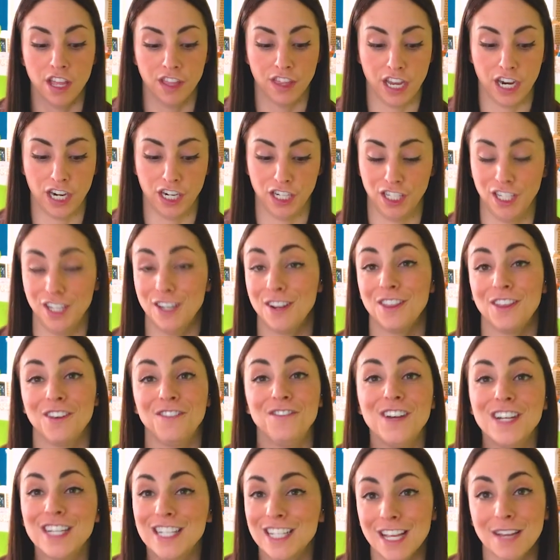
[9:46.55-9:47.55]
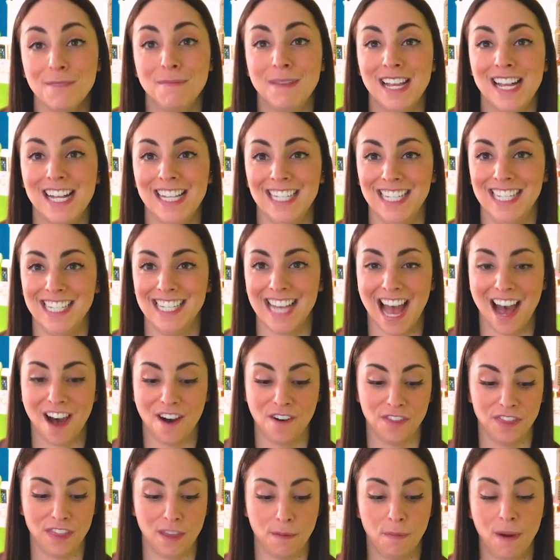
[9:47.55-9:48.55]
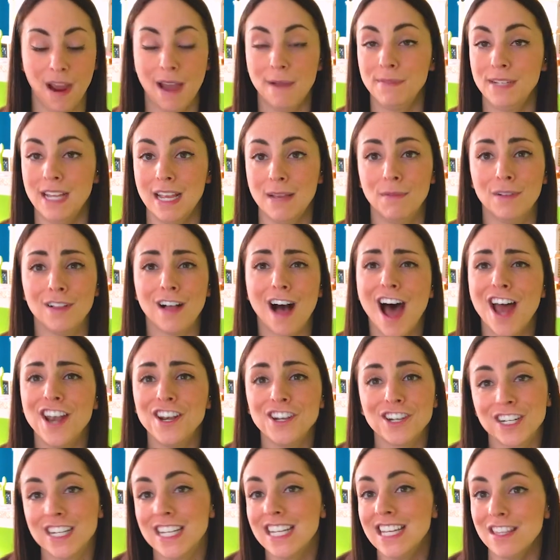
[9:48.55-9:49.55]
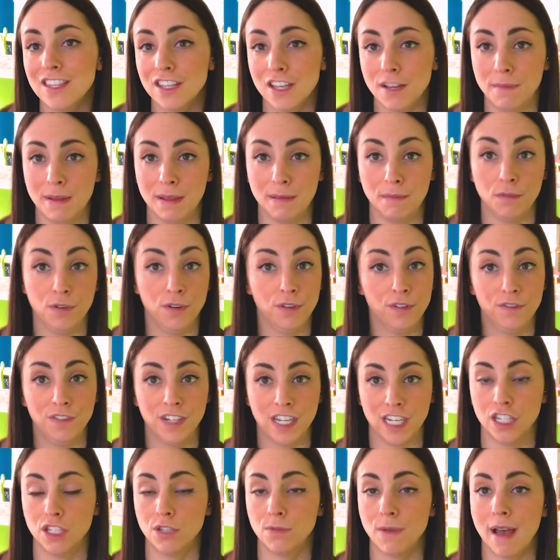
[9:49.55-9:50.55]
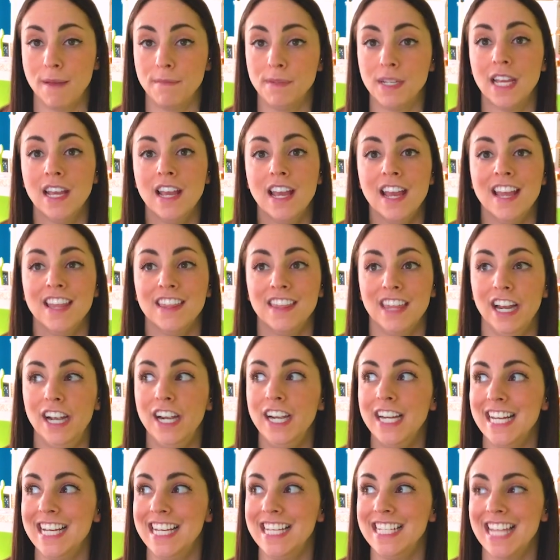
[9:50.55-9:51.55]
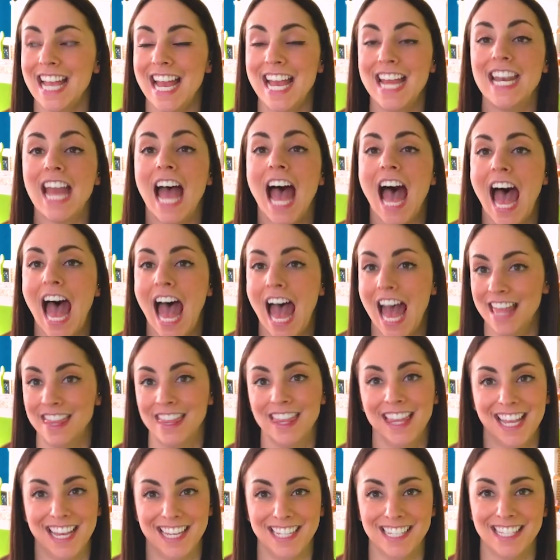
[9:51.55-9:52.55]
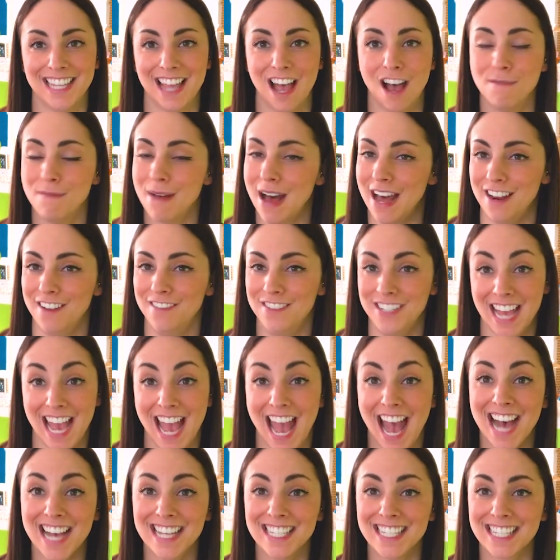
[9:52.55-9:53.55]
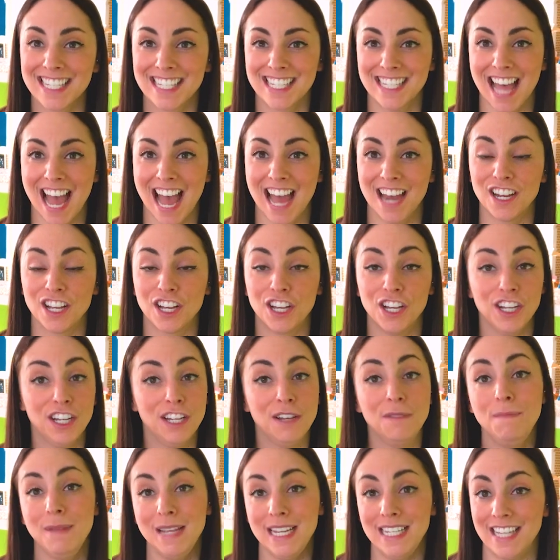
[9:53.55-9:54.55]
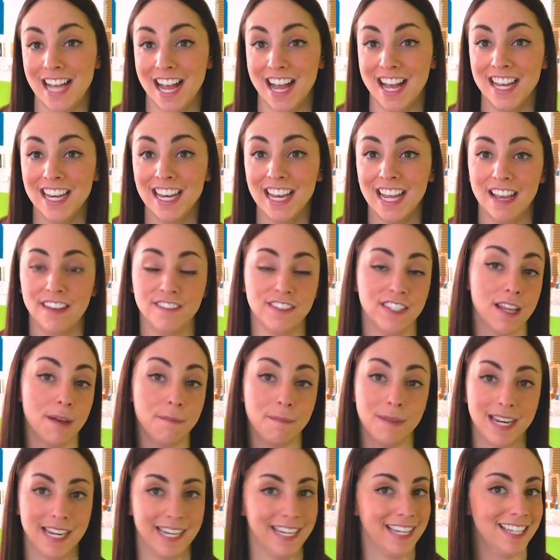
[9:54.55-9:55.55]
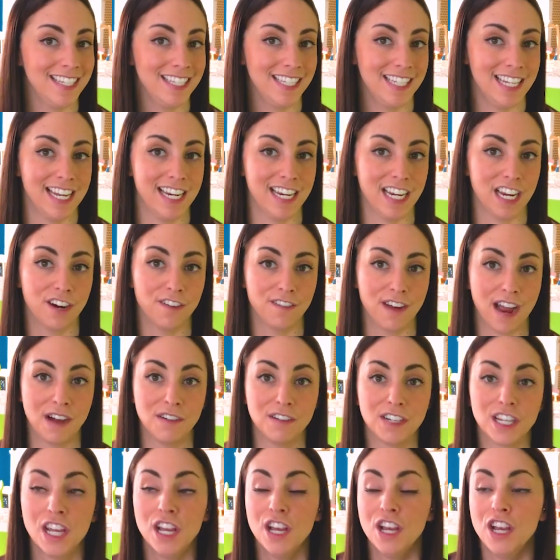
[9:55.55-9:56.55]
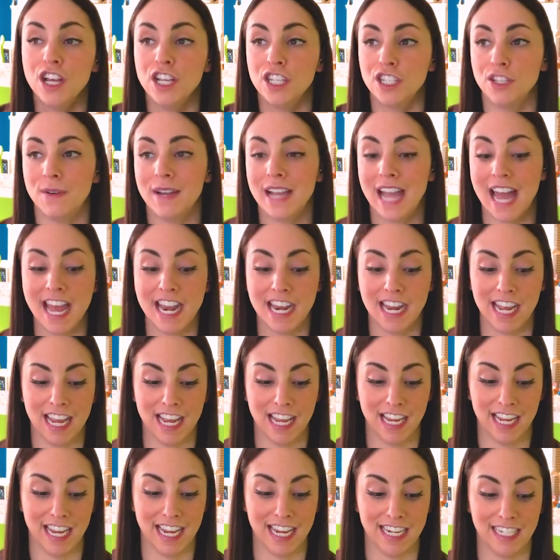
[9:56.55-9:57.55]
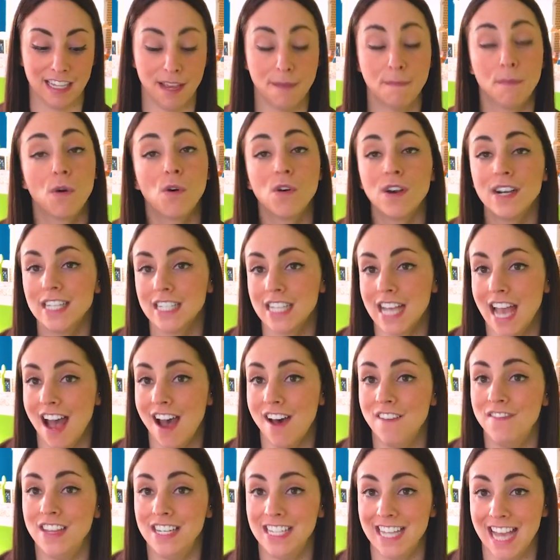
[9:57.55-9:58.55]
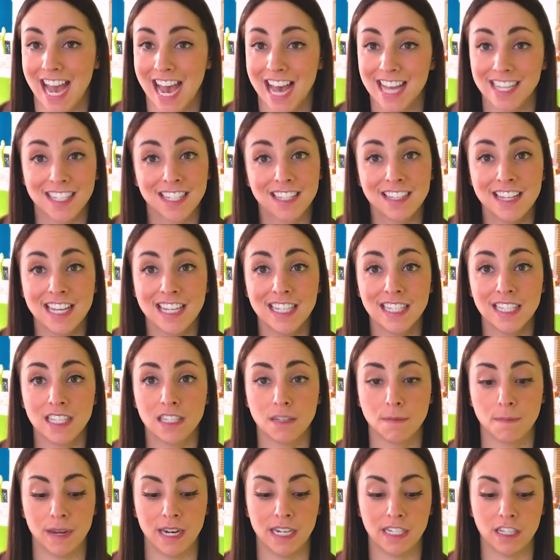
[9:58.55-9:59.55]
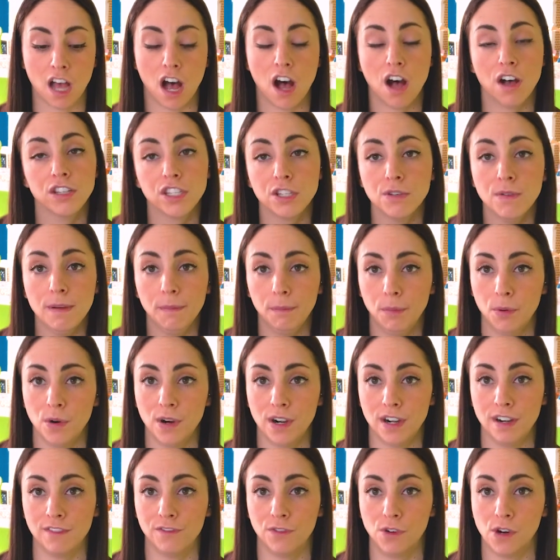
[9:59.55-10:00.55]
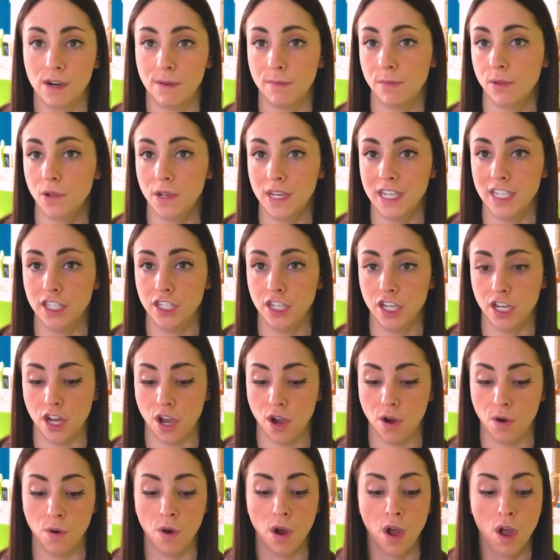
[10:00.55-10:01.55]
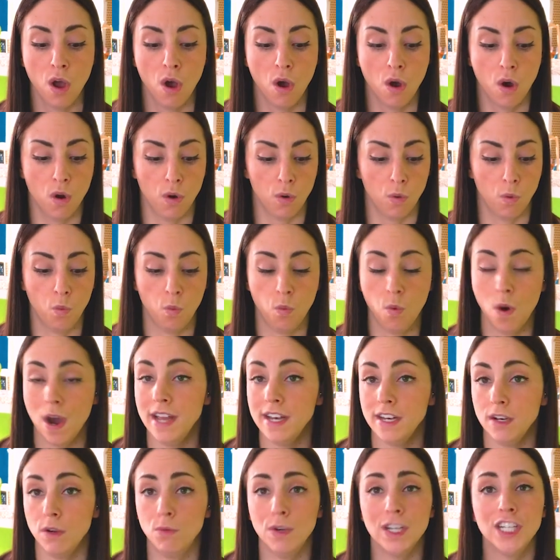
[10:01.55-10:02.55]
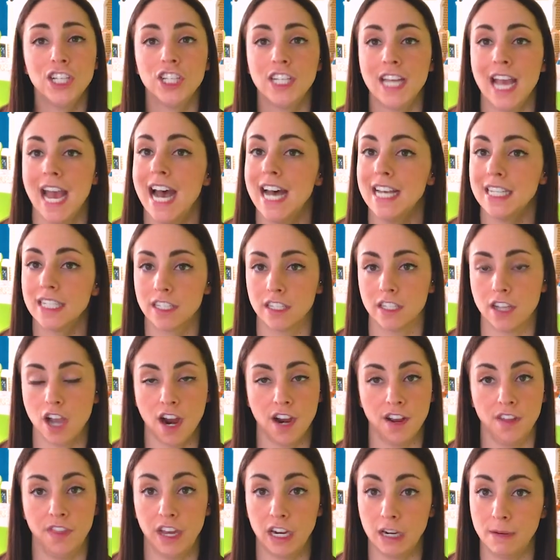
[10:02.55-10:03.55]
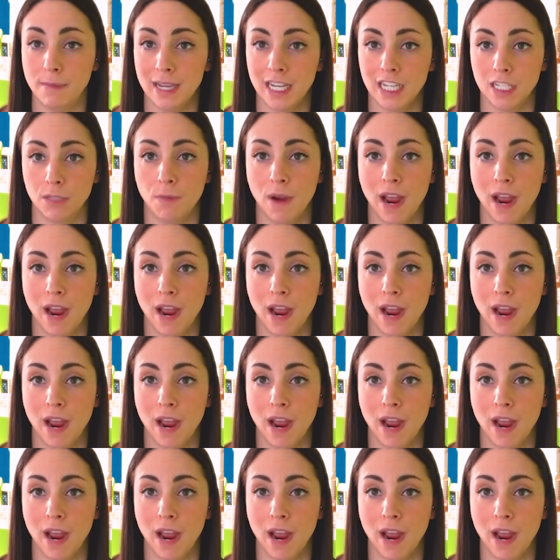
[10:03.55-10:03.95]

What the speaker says: There's, the fridge could be cleaned out, the prep table underneath could be moved and swept. There is an endless amount of tasks that could be done if somebody is standing around. So again, it's important to have the task lists, but it's also important for employees to know which tasks are their biggest